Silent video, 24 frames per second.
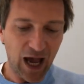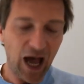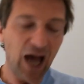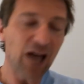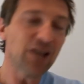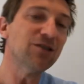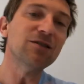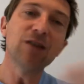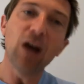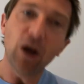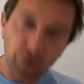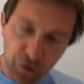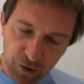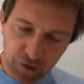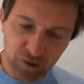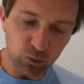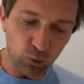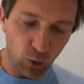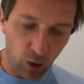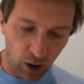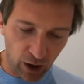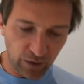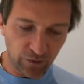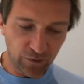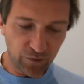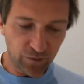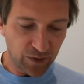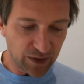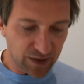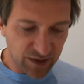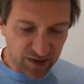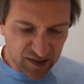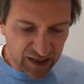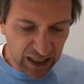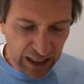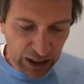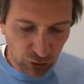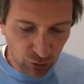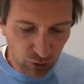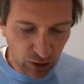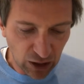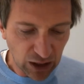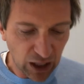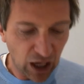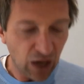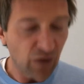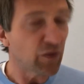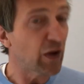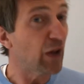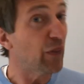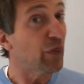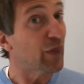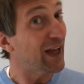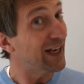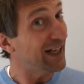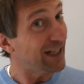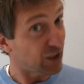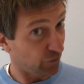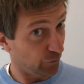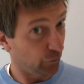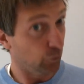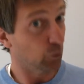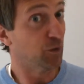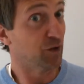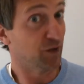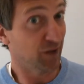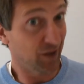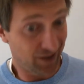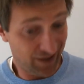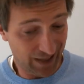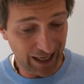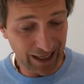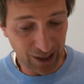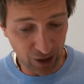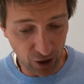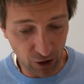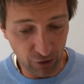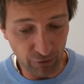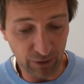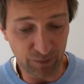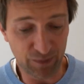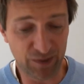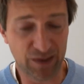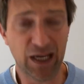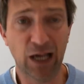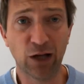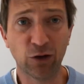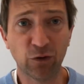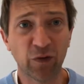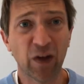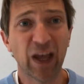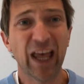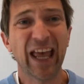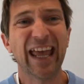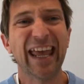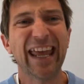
another's wife in secret love and then is forced to take her himself